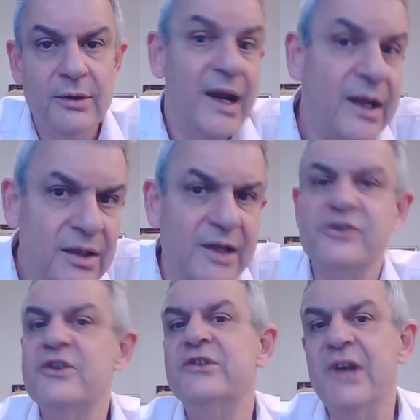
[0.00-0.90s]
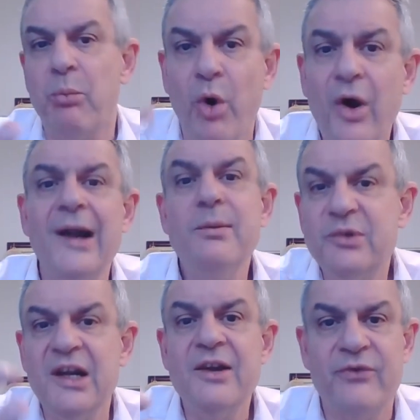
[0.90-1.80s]
And this is the
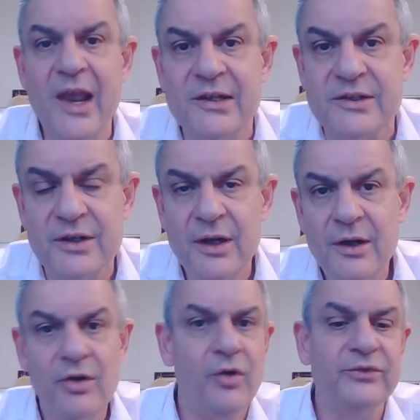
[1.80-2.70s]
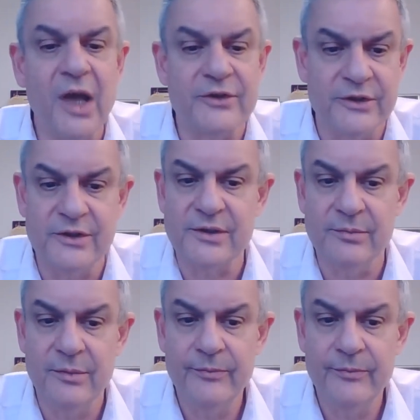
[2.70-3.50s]
apocalyptic phase of narcissism.